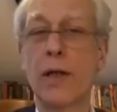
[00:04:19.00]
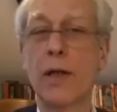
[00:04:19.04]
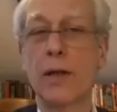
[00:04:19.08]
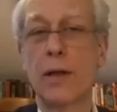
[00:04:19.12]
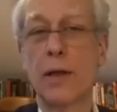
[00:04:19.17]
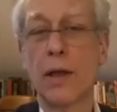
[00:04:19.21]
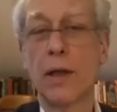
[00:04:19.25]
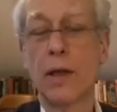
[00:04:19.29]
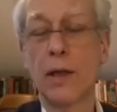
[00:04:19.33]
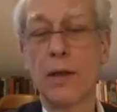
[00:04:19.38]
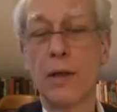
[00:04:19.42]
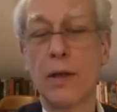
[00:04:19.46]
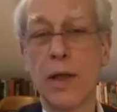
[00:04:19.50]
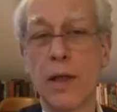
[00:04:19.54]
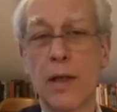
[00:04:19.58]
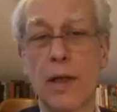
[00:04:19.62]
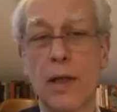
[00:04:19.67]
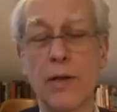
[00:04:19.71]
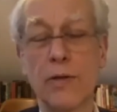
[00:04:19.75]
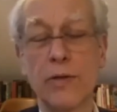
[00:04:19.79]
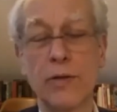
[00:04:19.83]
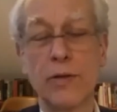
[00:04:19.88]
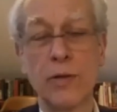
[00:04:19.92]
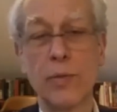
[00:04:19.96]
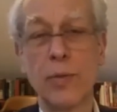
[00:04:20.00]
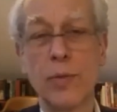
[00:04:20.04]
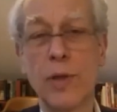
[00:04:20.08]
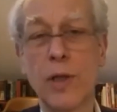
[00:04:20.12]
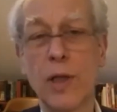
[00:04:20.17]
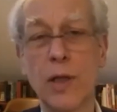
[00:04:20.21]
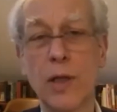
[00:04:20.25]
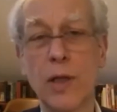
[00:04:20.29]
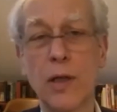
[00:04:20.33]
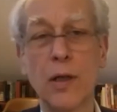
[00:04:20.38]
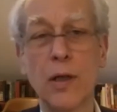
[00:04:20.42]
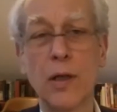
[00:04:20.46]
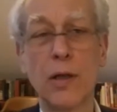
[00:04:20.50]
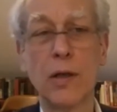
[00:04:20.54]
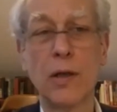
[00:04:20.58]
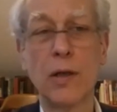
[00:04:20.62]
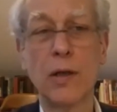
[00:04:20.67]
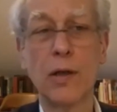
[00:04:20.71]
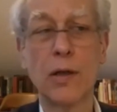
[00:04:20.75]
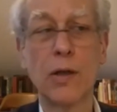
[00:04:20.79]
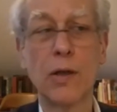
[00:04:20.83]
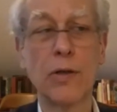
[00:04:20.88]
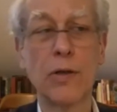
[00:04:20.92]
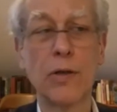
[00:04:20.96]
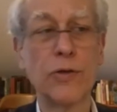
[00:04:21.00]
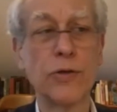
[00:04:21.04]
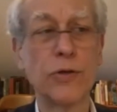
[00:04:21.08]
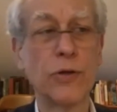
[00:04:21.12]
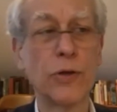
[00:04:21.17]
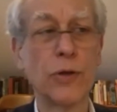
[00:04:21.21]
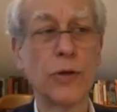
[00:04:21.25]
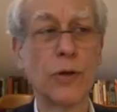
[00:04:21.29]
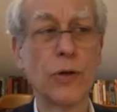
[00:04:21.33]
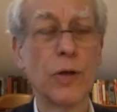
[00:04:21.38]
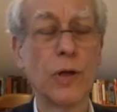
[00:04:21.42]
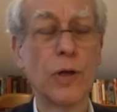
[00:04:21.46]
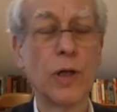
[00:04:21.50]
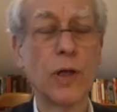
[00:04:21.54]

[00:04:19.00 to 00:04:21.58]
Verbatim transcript: yeah, that has to be a, a concern.